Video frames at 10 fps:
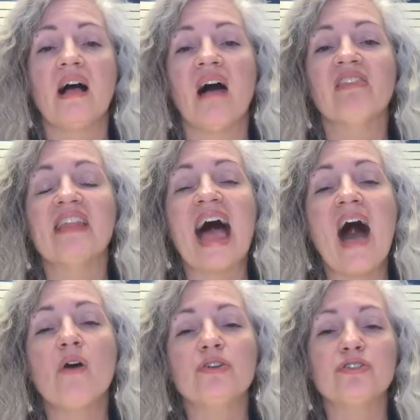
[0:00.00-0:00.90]

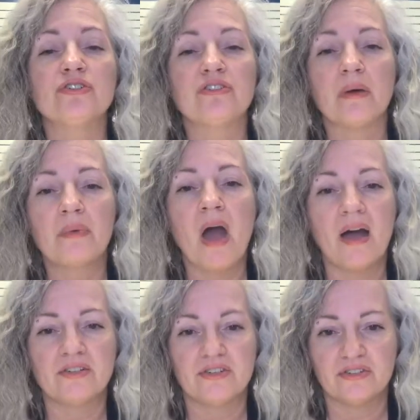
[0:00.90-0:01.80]
Allow your
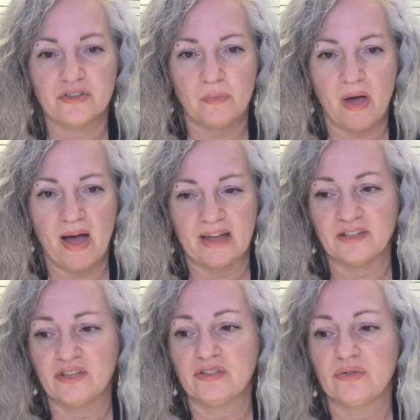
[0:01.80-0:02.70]
subconscious
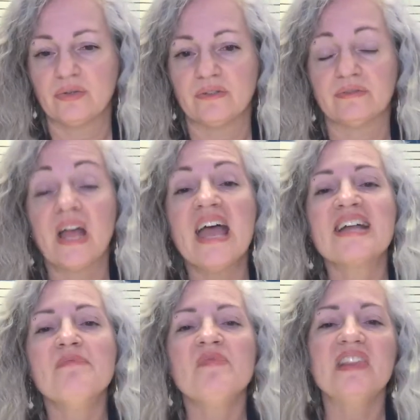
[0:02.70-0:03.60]
mind to sort of
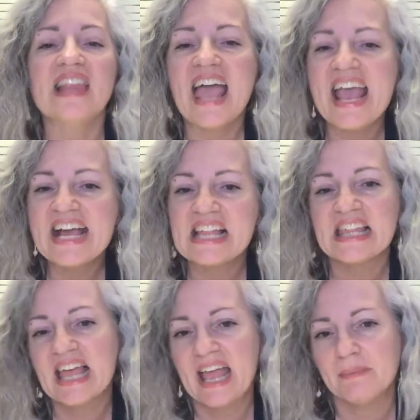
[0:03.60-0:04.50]
lay
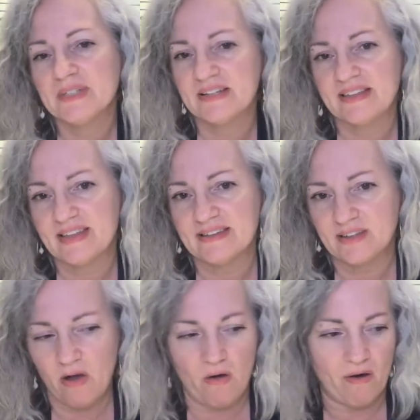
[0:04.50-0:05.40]
claim to these
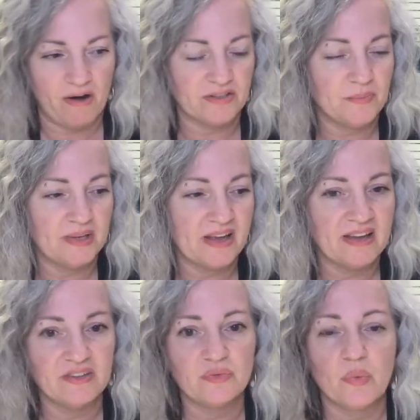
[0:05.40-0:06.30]
cards,
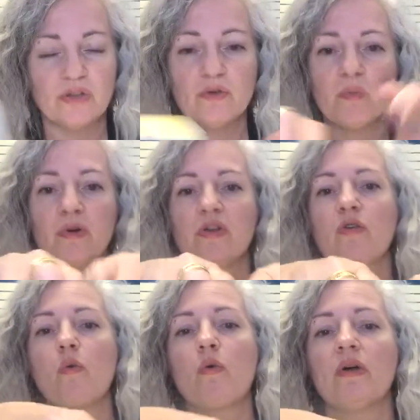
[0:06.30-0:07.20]
because when you put
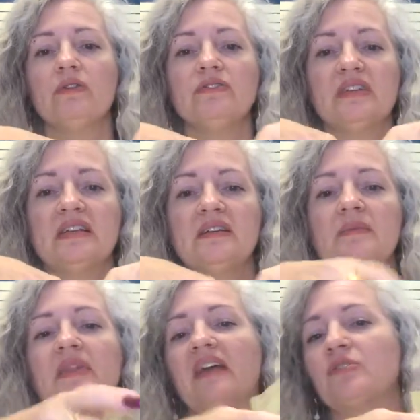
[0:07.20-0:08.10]
your oils in
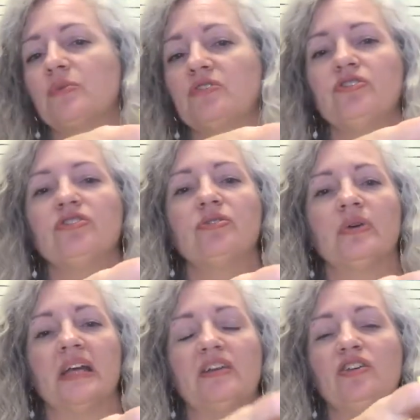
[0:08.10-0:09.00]
them, that's what you're
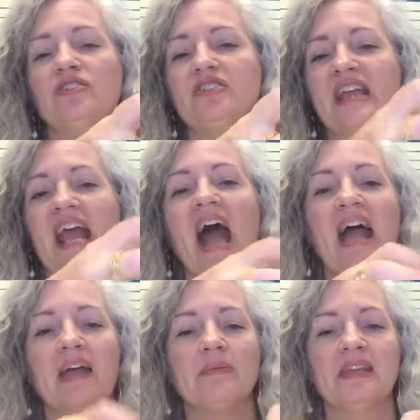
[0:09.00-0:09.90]
doing. You're saying,
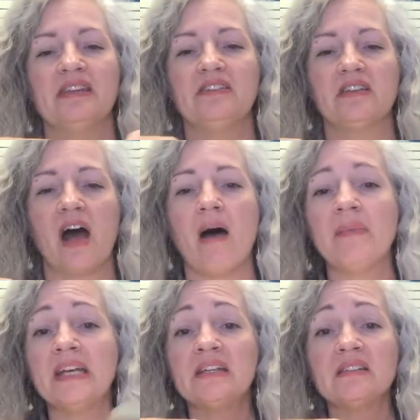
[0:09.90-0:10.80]
I am the
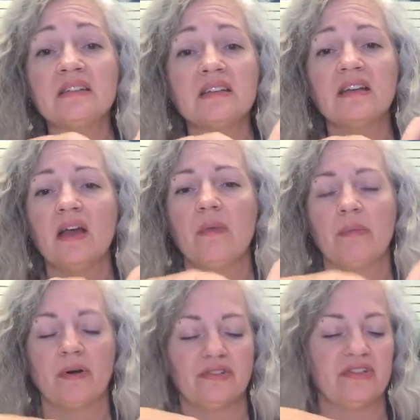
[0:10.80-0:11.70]
dominant
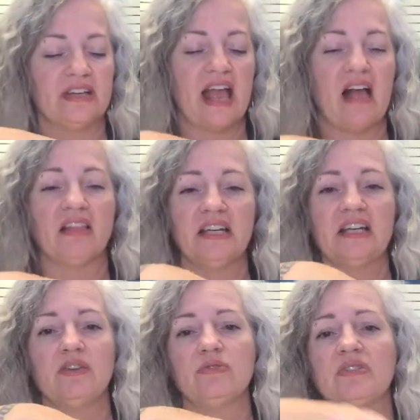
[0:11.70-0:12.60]
personality
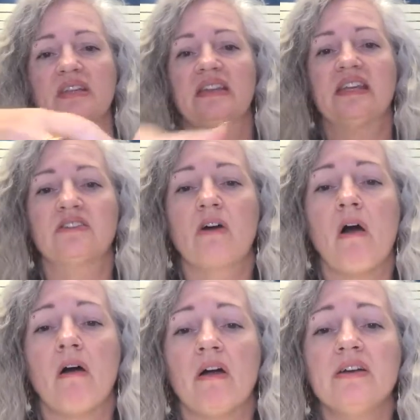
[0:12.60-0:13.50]
using these
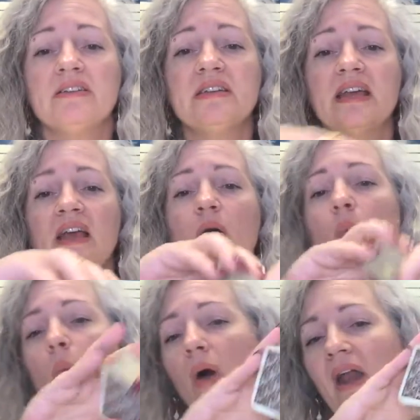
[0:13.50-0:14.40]
cards.
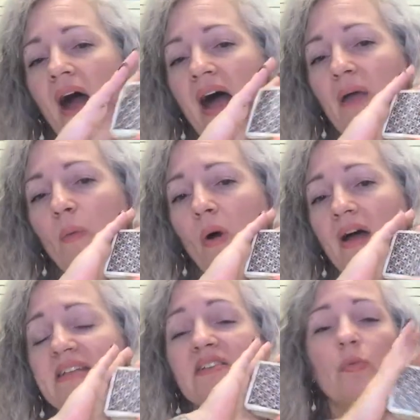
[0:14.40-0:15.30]
What I
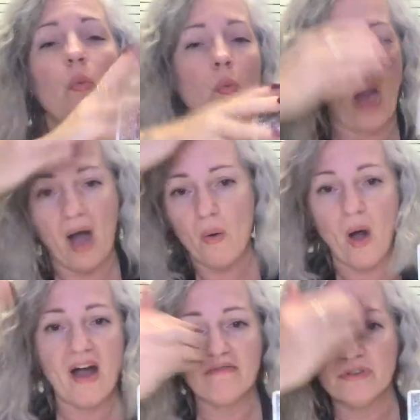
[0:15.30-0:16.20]
want, how
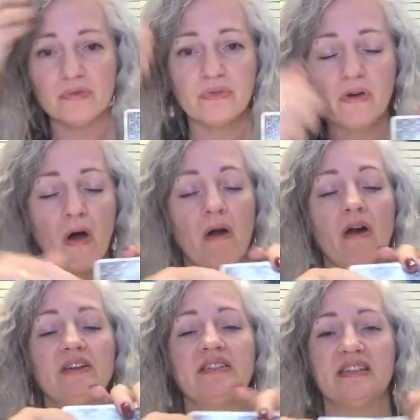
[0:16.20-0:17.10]
I view the
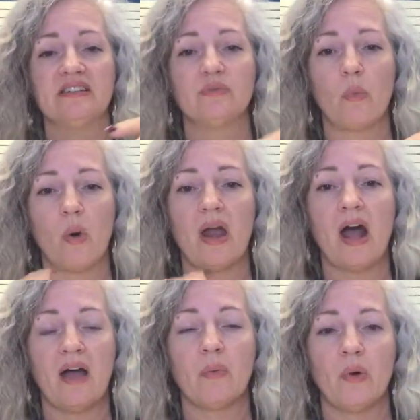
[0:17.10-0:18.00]
cards, is what
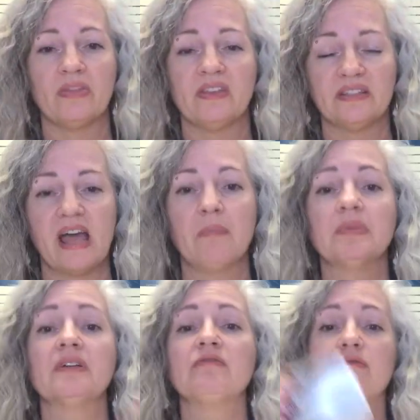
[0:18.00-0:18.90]
I want the
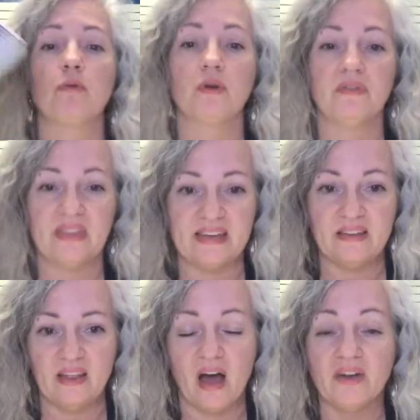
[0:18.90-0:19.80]
template for
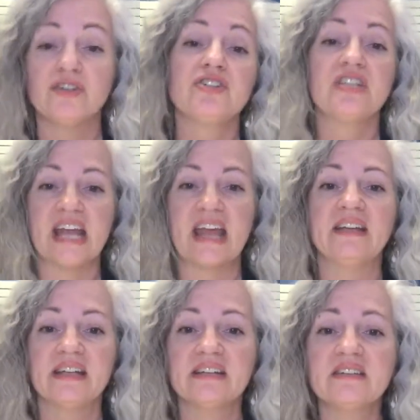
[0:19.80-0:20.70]
the
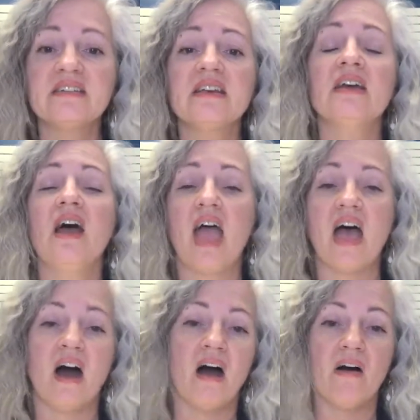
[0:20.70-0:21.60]
understandings
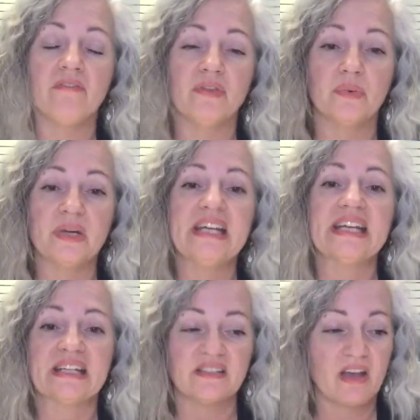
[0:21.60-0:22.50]
of the
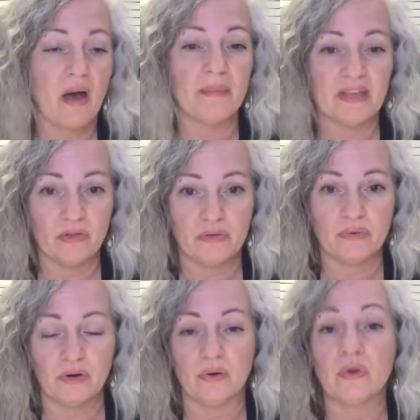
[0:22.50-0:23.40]
readings coming
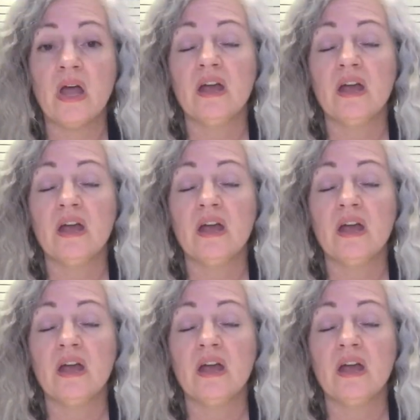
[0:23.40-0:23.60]
through